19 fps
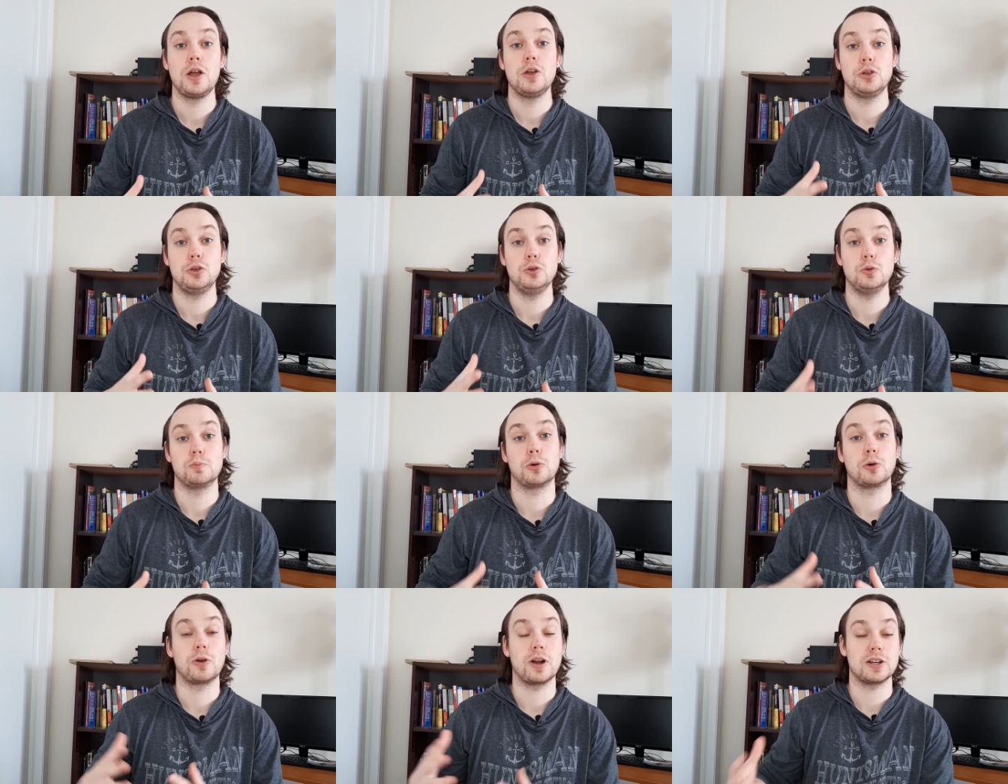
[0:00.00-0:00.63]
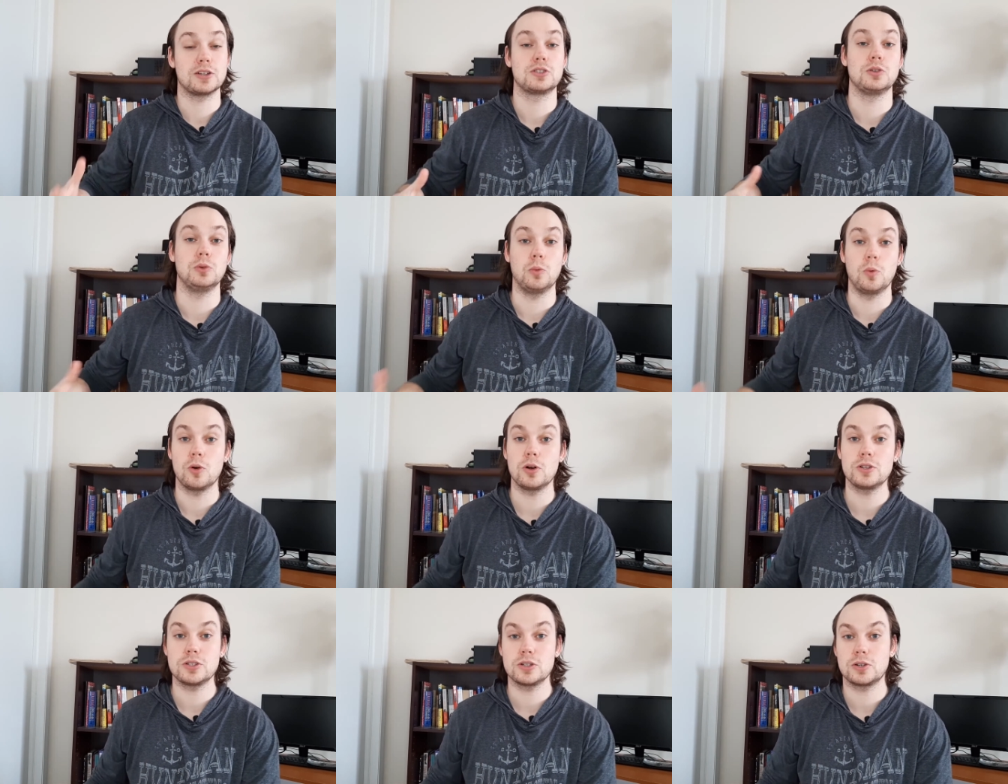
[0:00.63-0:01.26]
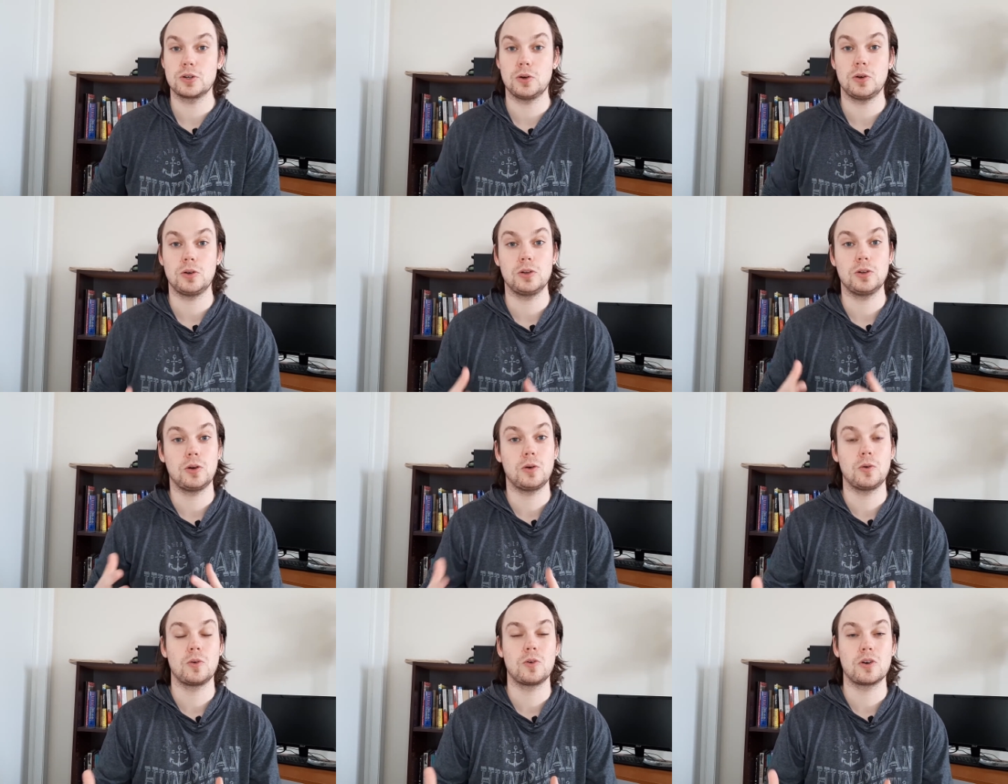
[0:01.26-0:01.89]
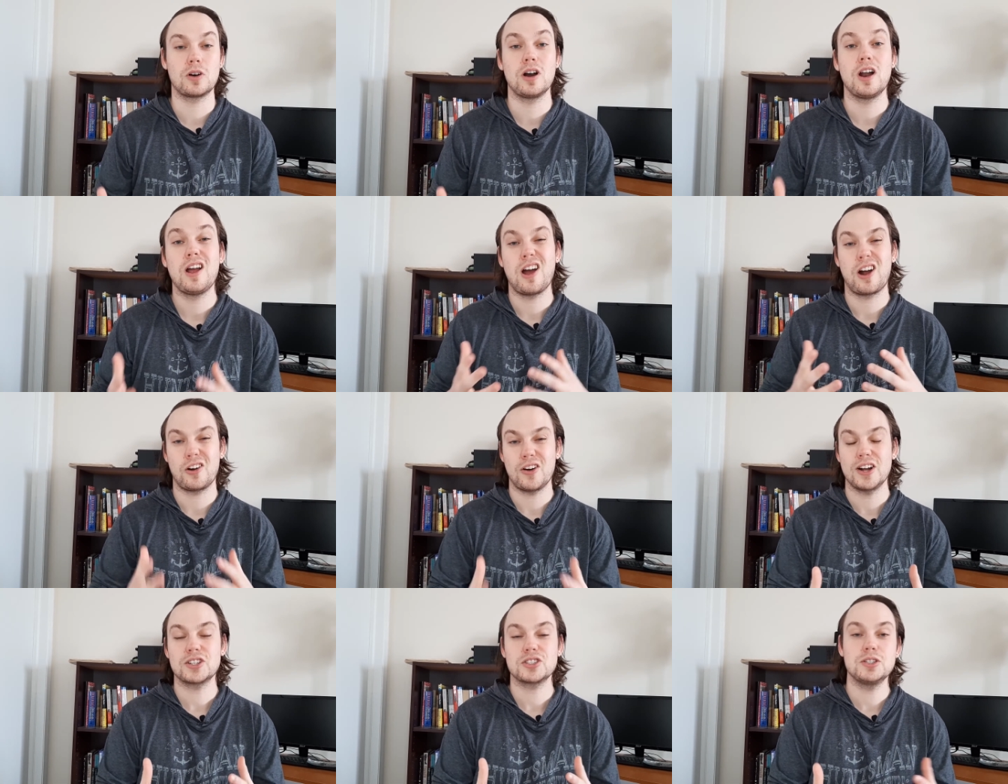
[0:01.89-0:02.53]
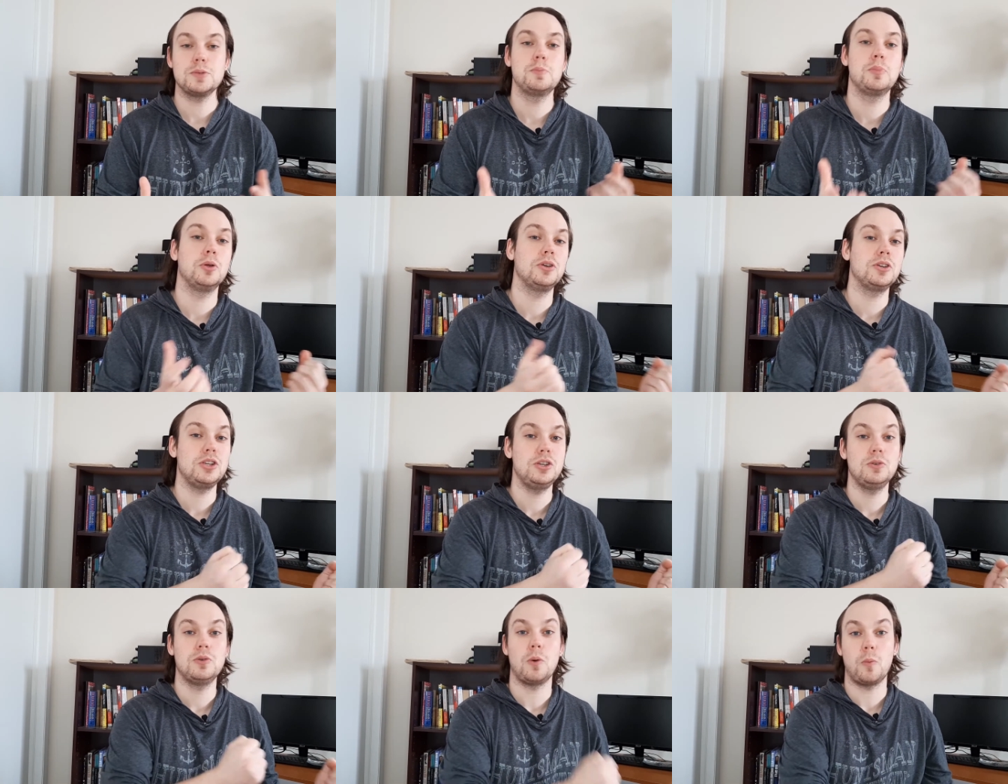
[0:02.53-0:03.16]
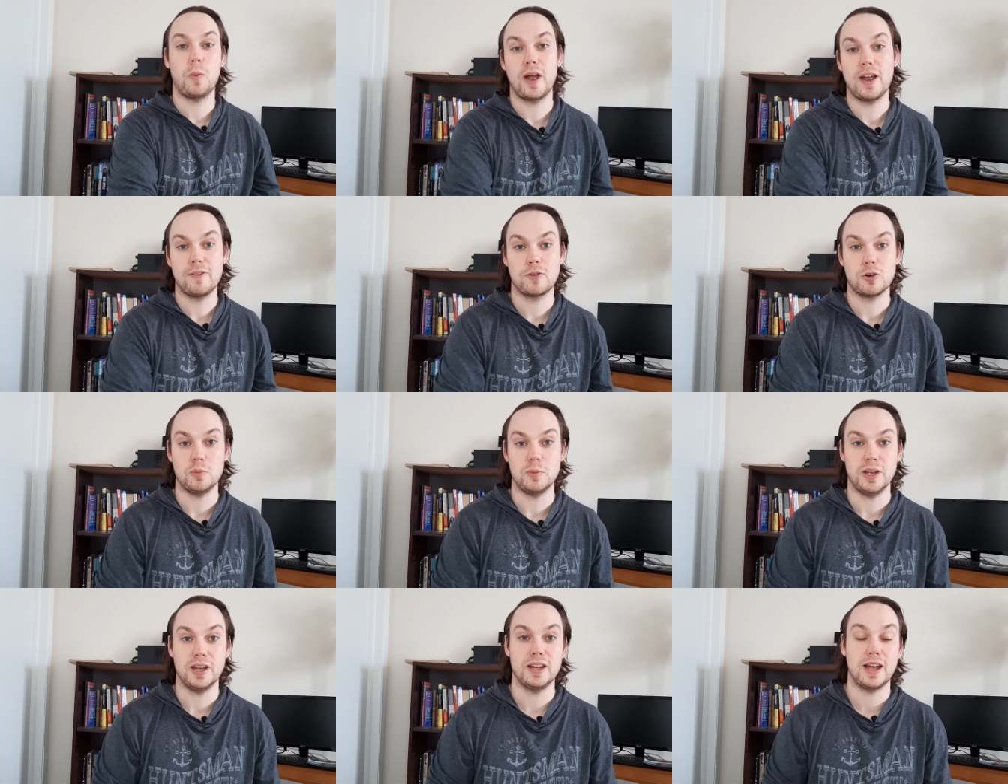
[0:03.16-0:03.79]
you progress towards your goal or are actually pulling you away from it.